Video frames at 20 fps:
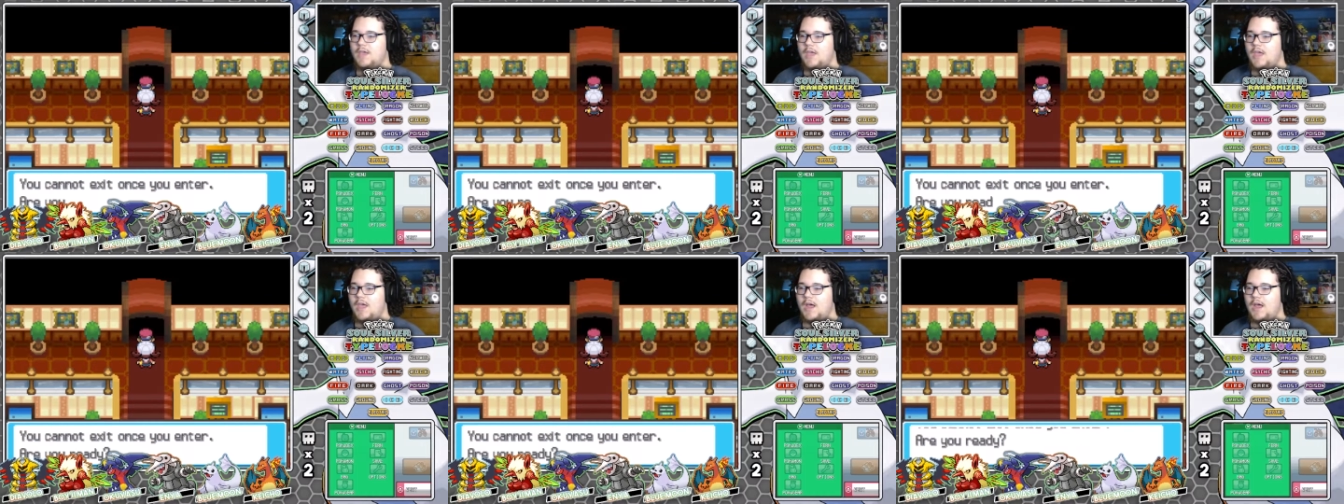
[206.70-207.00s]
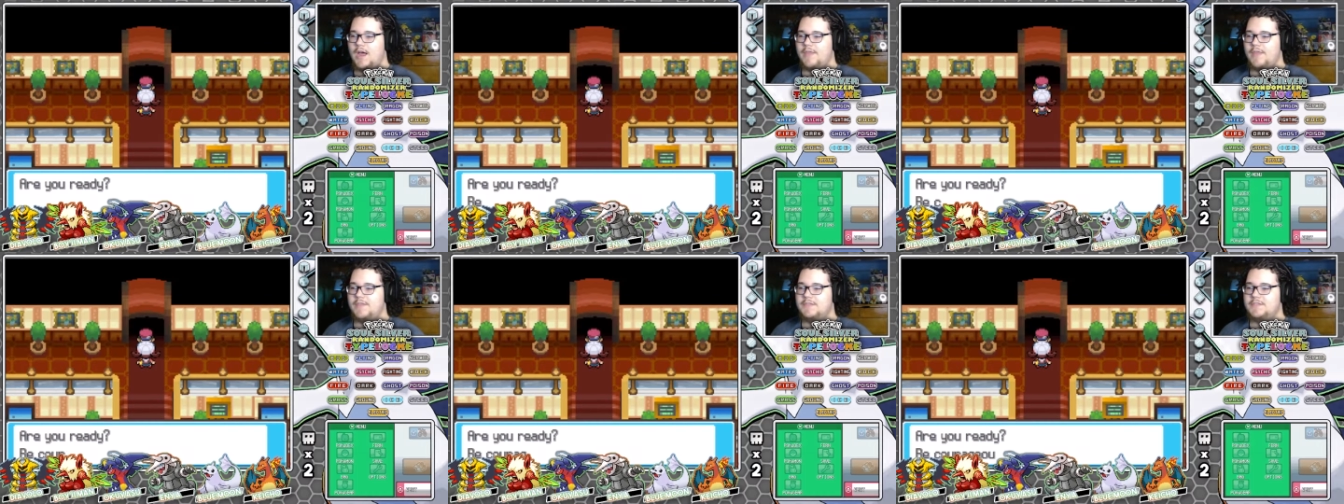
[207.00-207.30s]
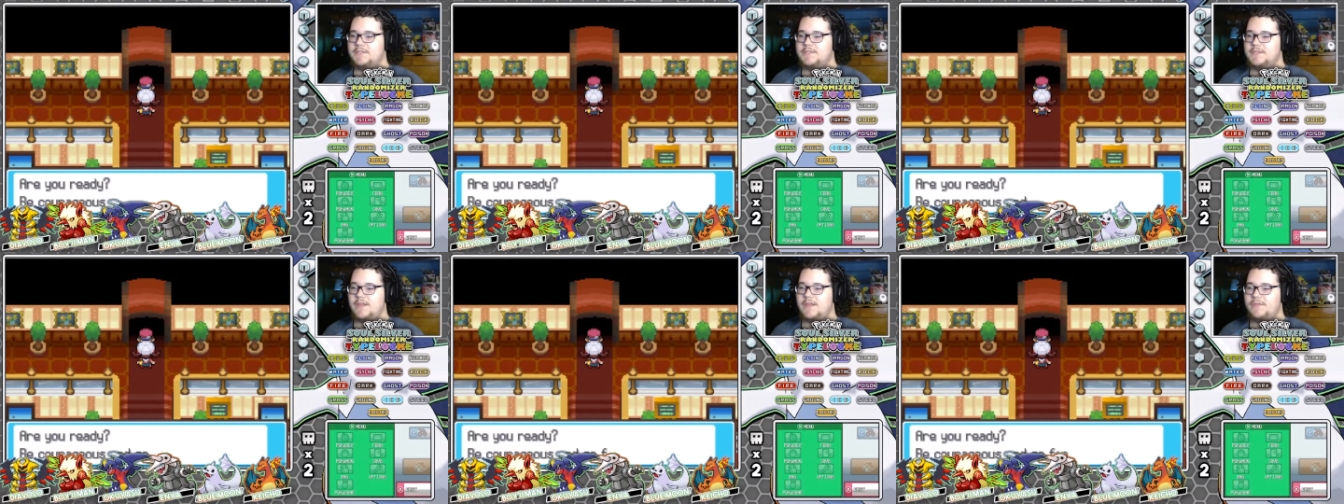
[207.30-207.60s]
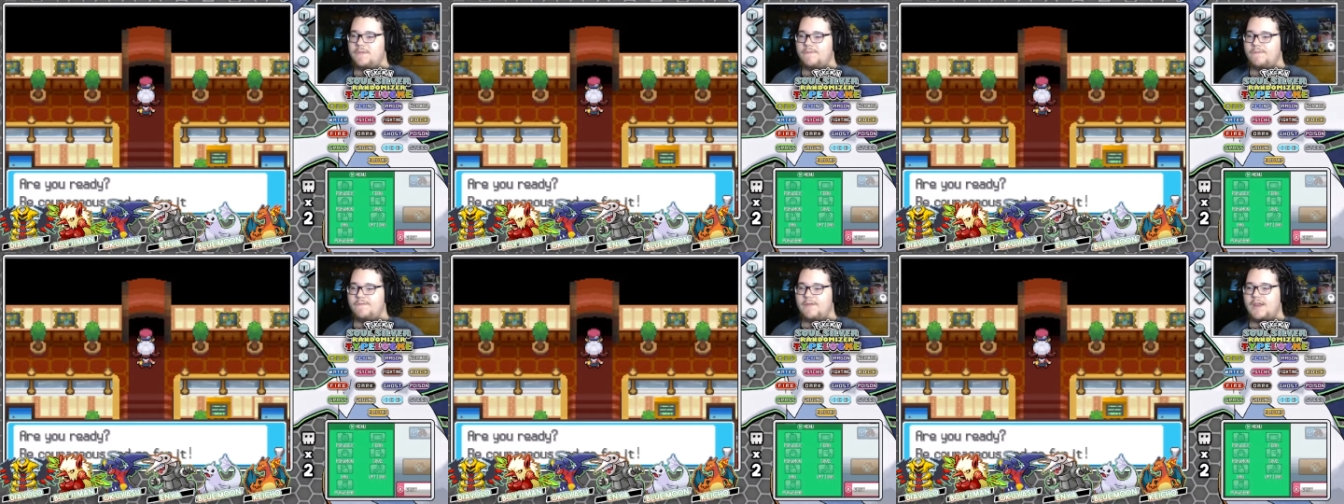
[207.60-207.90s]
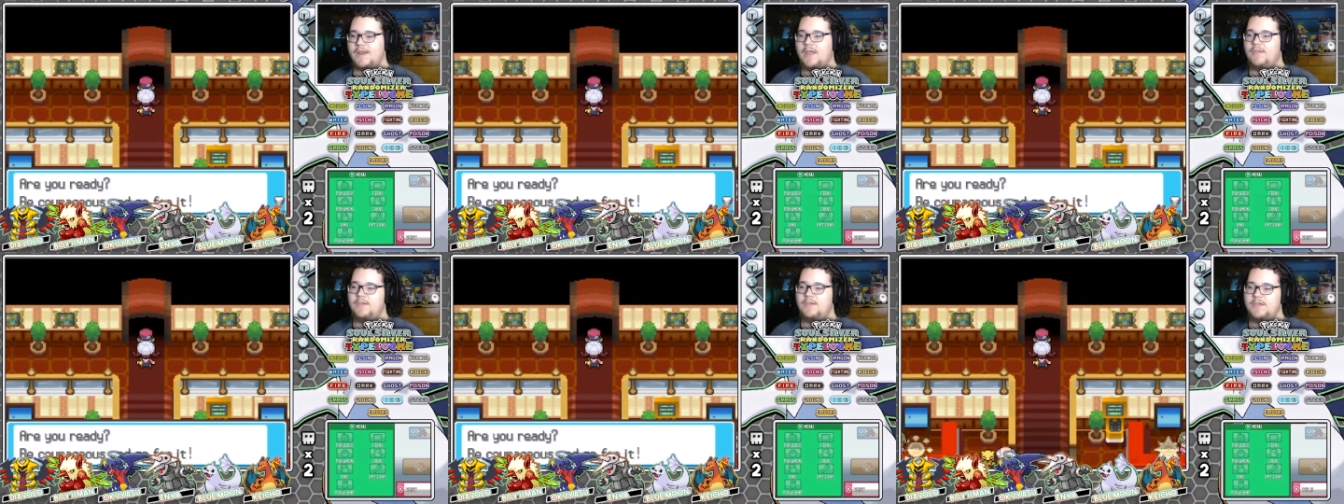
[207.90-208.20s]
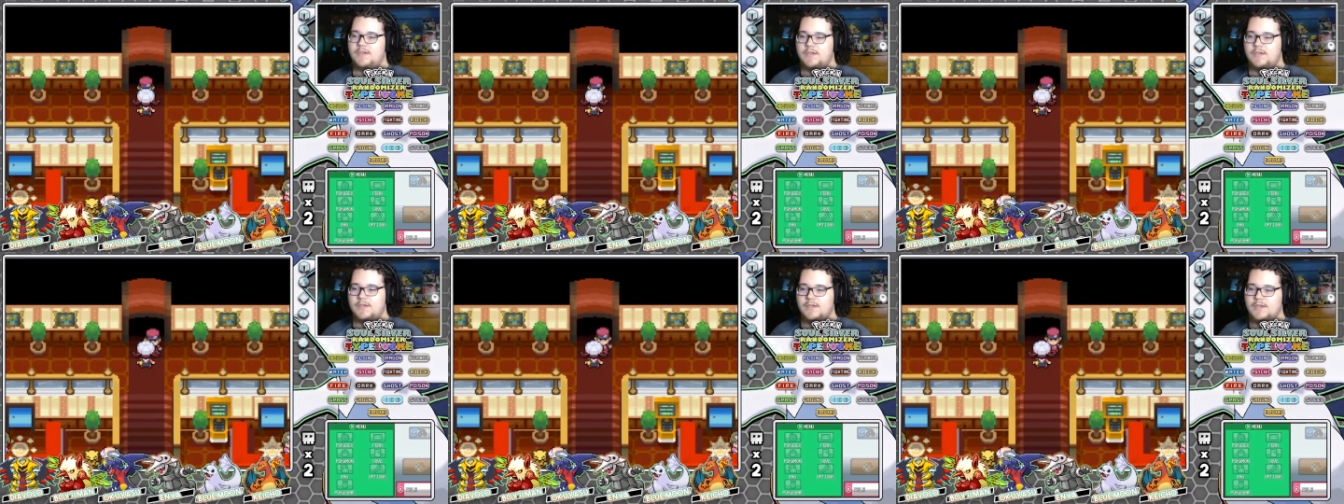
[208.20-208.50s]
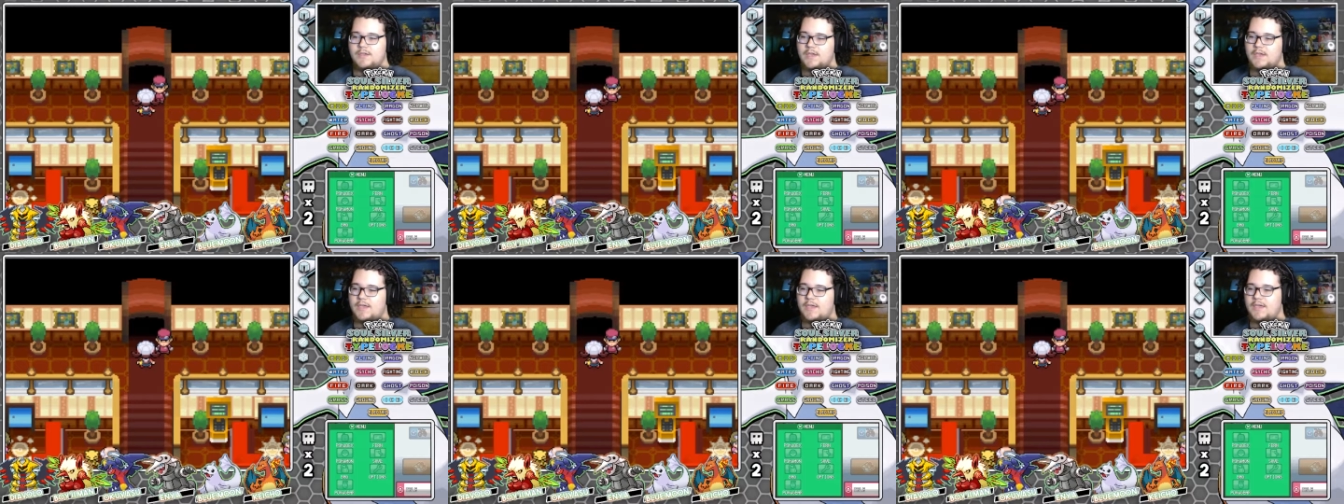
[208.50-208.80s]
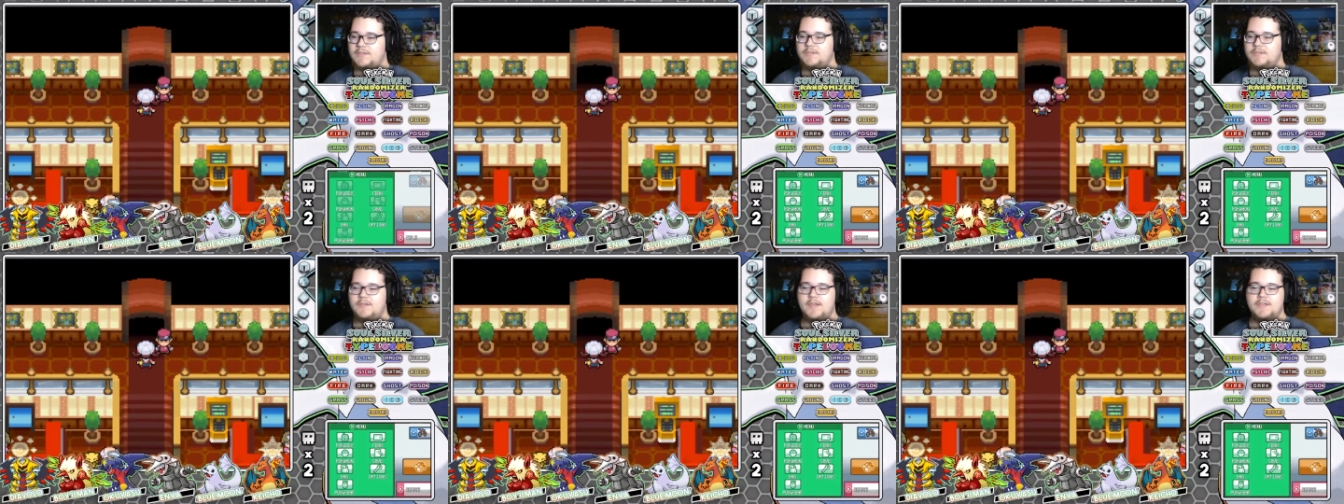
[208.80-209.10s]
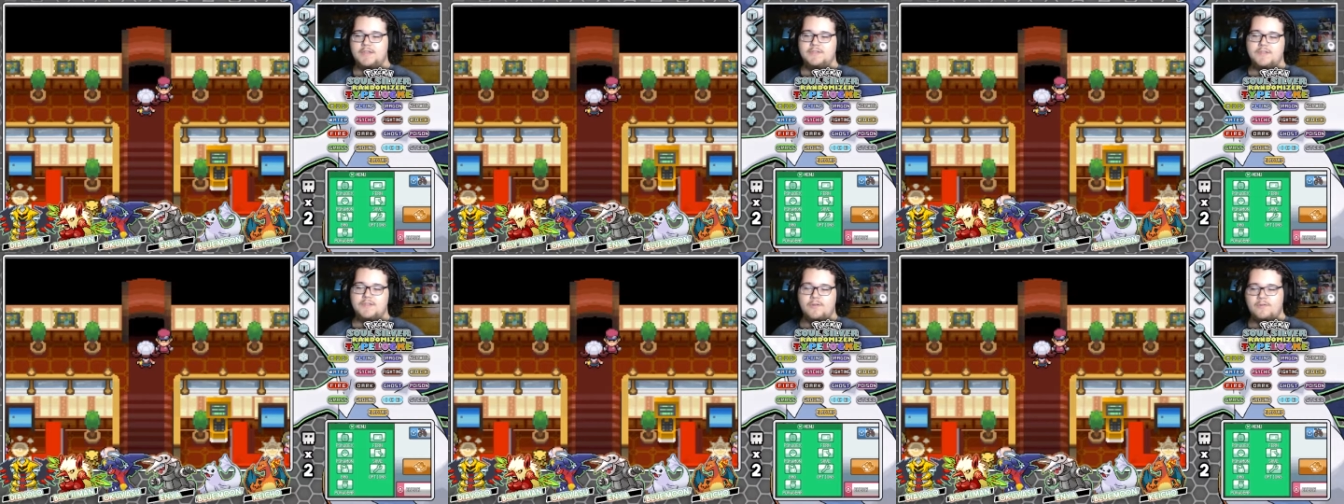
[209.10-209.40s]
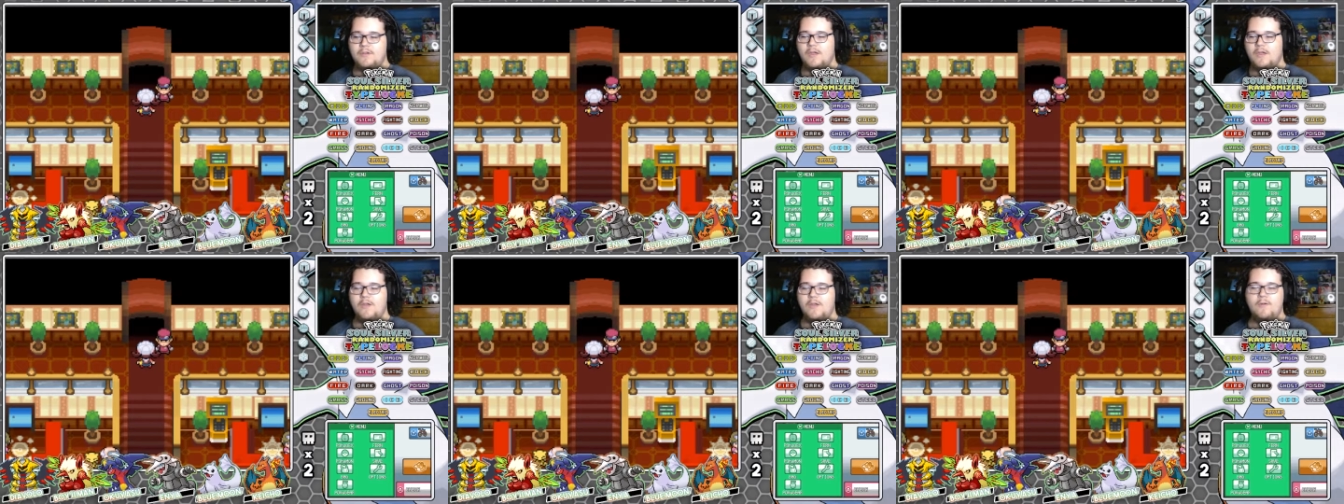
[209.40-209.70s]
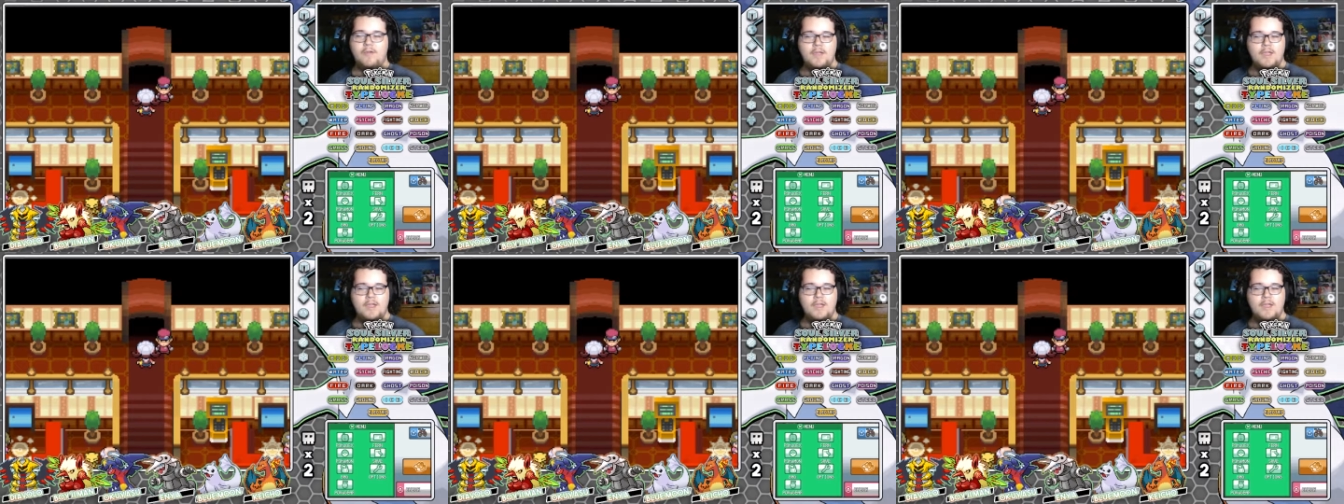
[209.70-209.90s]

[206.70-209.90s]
This is not the finale, in case you guys don't know.